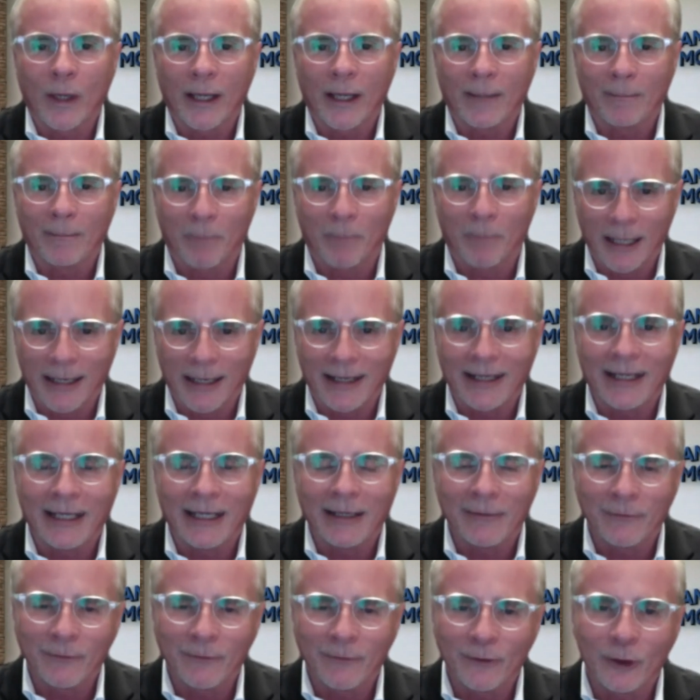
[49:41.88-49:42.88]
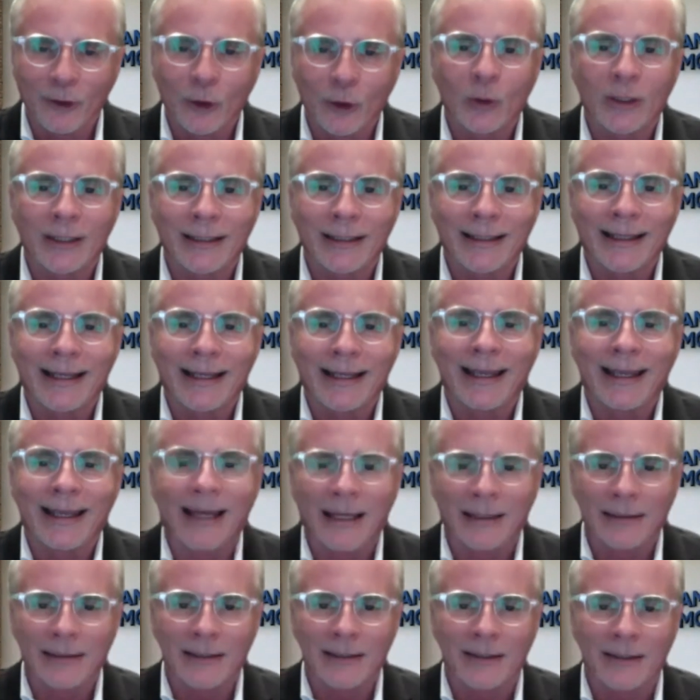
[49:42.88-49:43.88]
but if you can
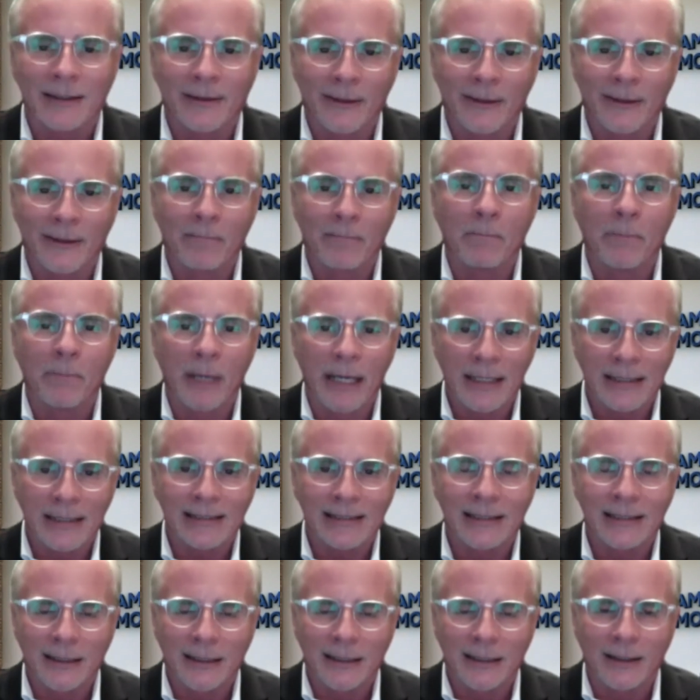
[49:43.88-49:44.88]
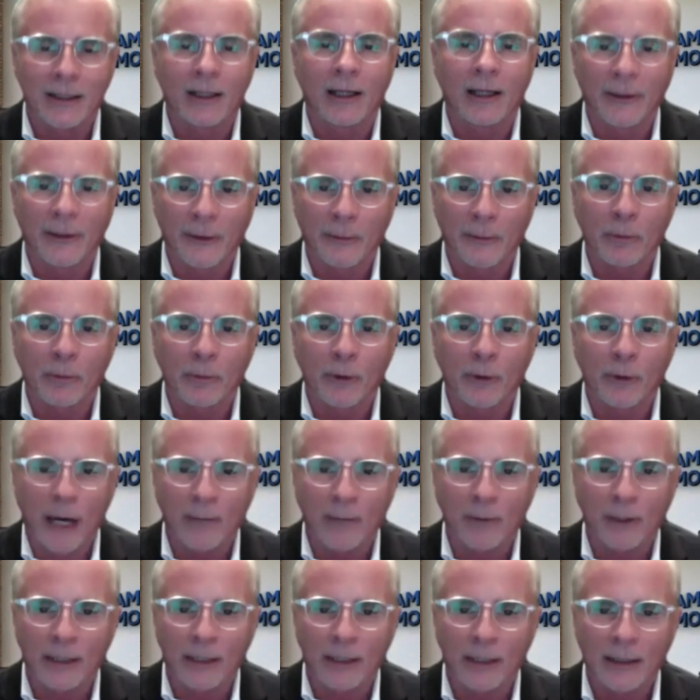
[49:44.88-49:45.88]
get the best deal on the
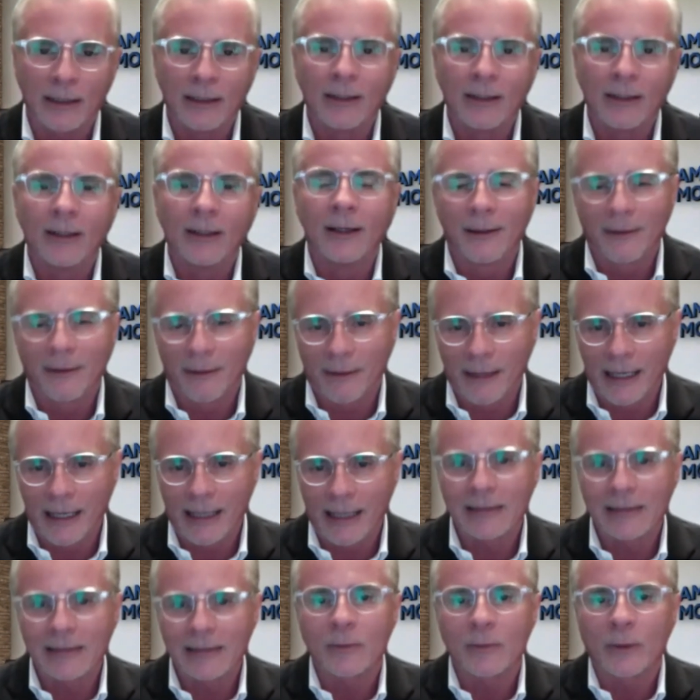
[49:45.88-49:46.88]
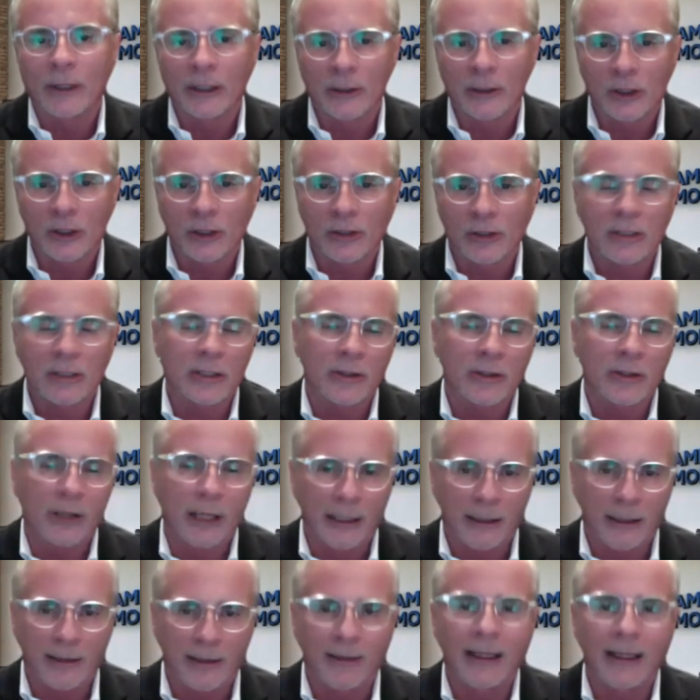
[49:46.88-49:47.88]
property, that's when you should
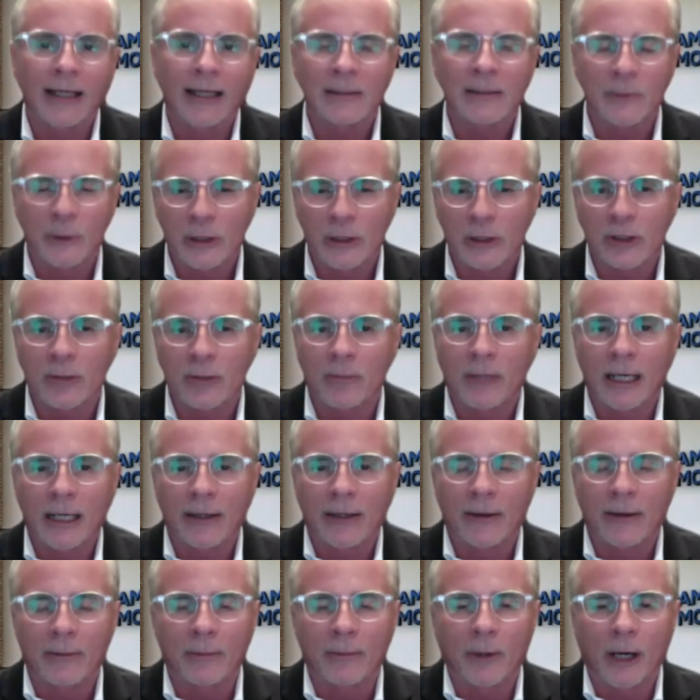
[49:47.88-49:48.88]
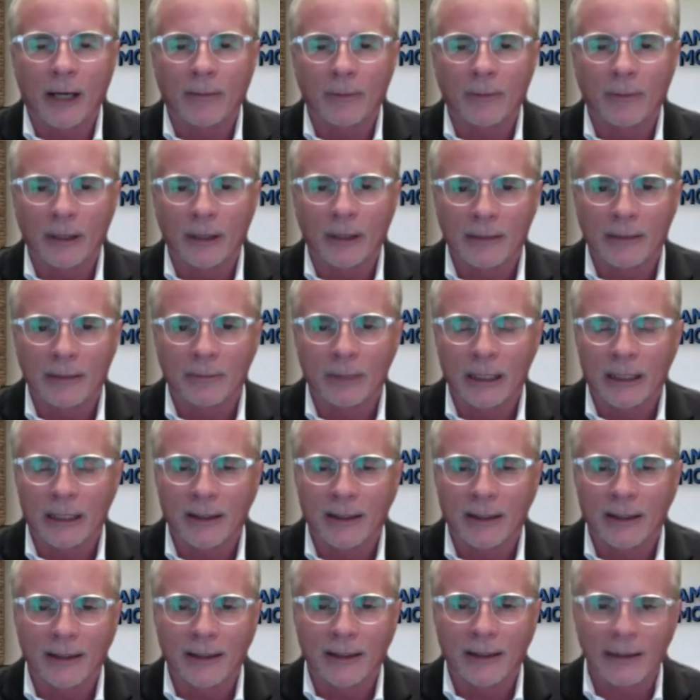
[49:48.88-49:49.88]
strike. That's when you should buy the property,
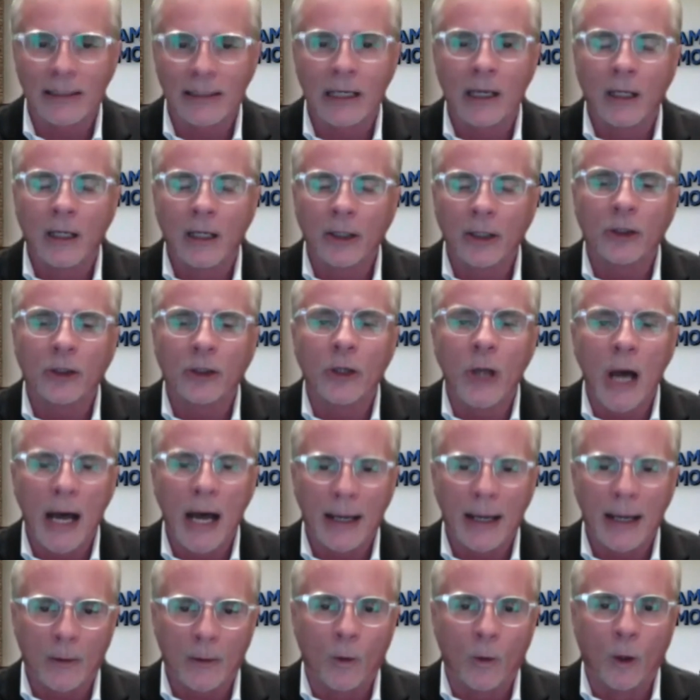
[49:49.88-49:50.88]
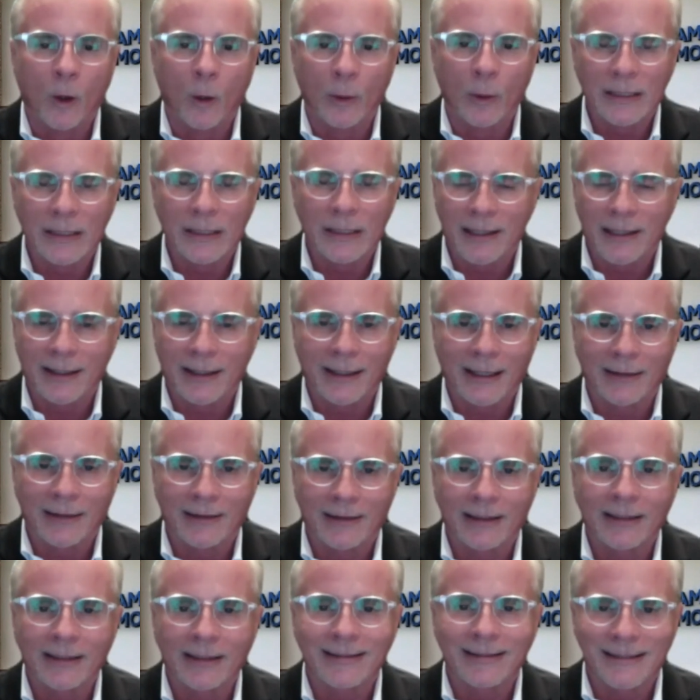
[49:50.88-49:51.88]
because you're not always going to get
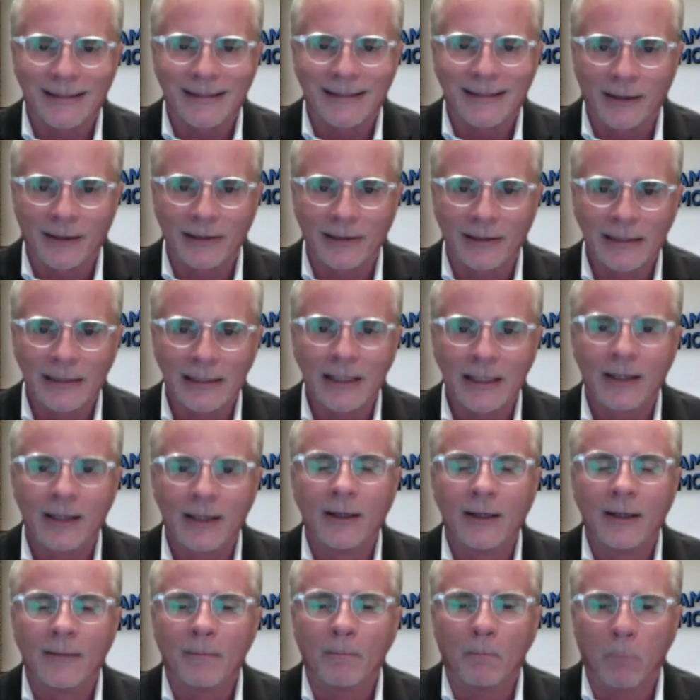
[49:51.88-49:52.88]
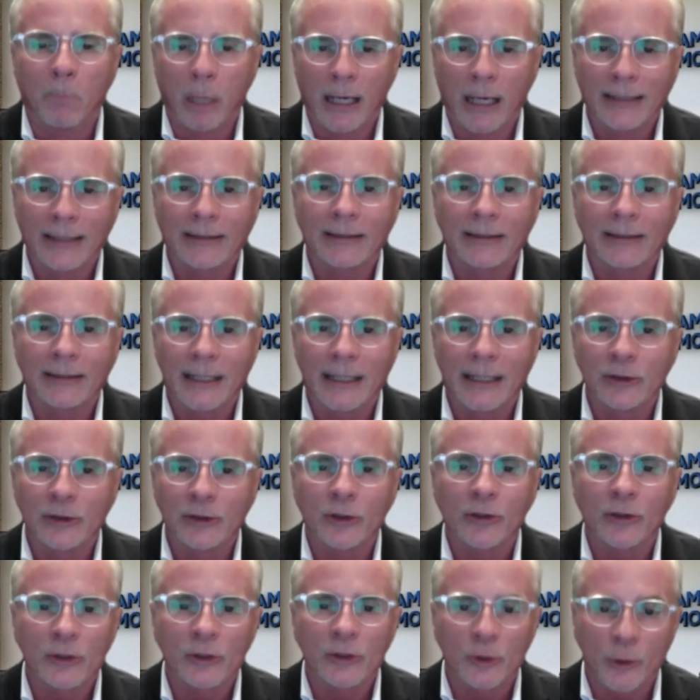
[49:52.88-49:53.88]
these deals, but
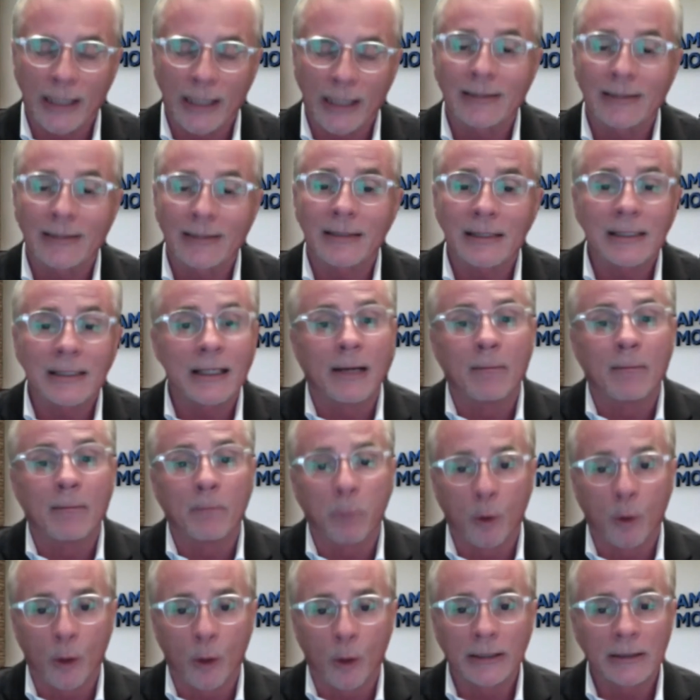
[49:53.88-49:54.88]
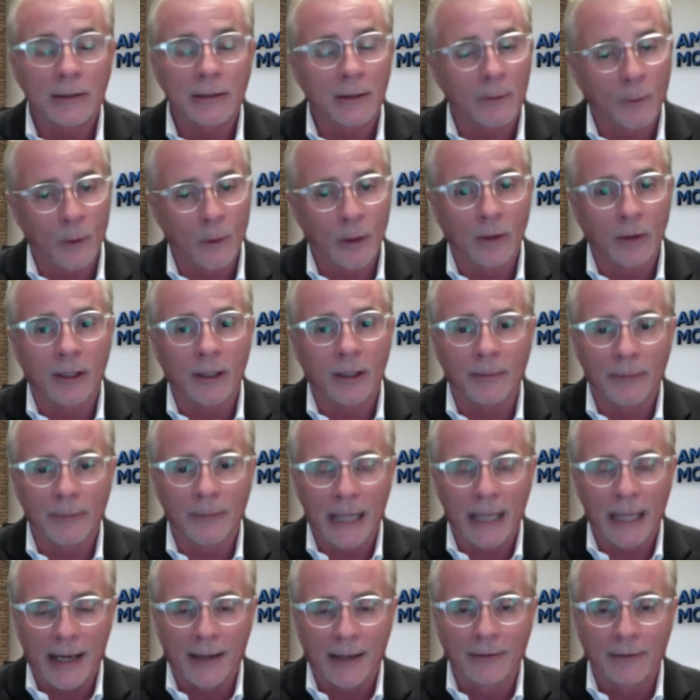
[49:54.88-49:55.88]
interest rates at some point will come
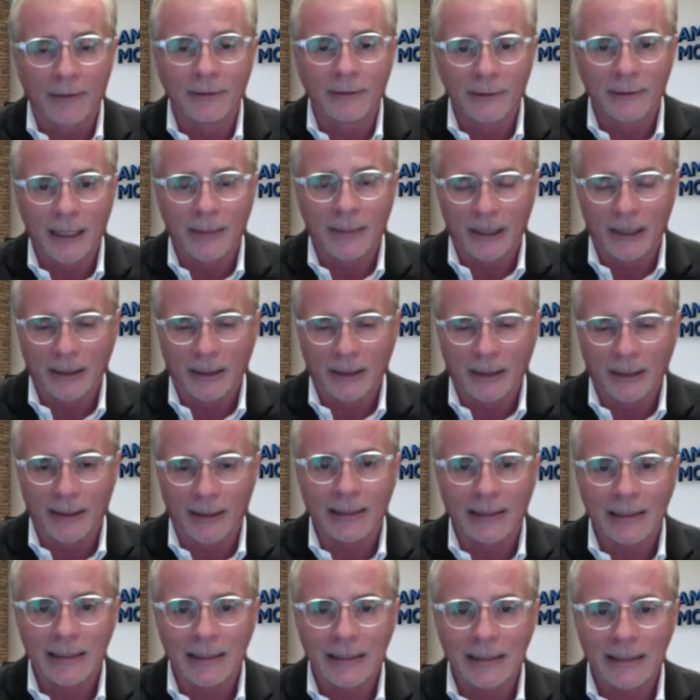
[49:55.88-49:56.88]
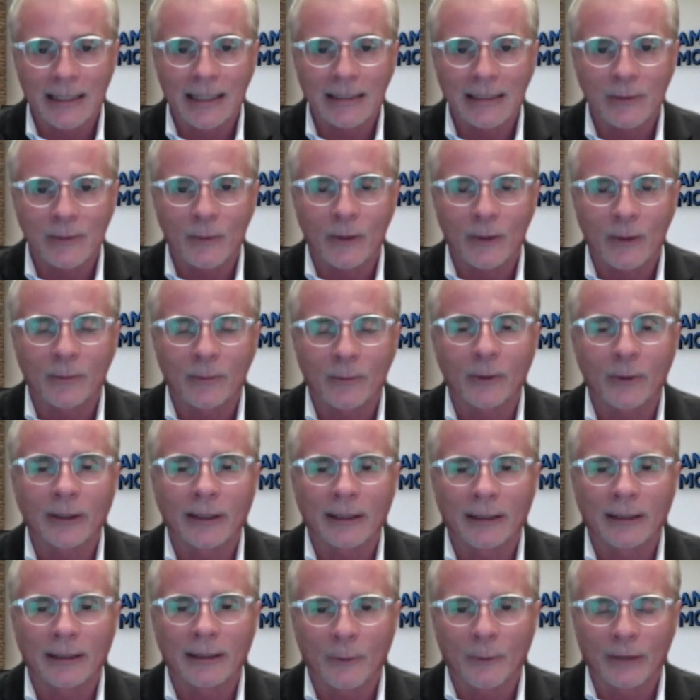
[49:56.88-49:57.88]
down. I mean, that, at least that's what
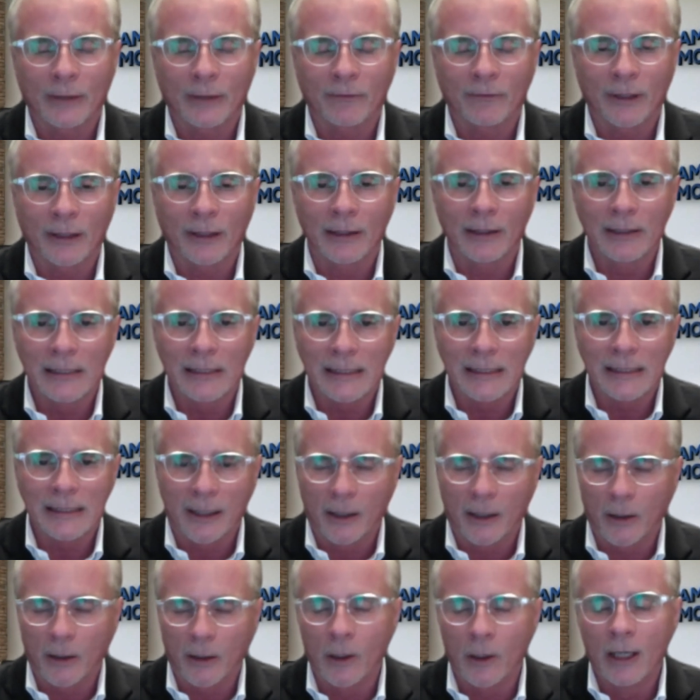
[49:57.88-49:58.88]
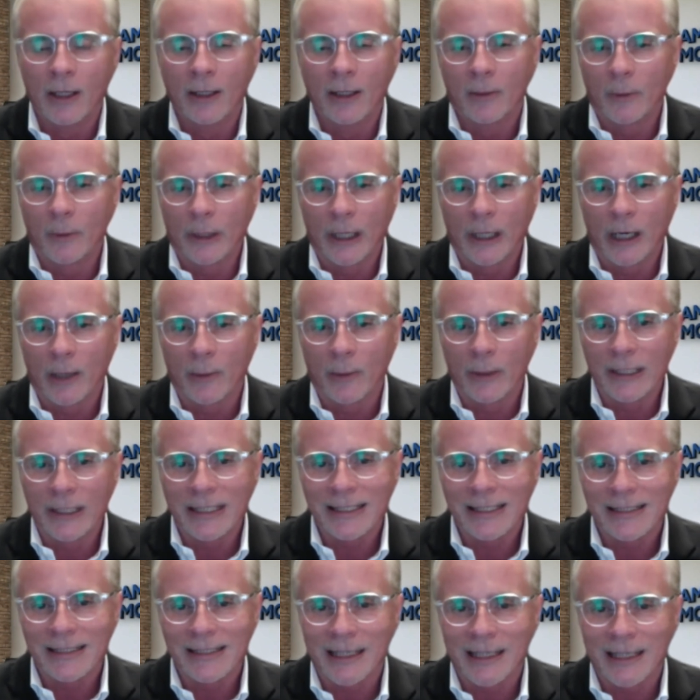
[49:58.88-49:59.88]
we feel. So we always
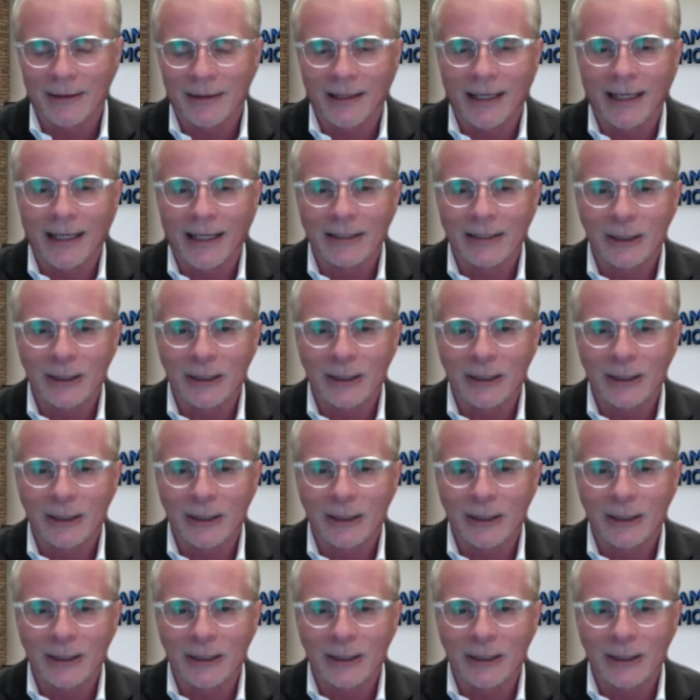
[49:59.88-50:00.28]
state that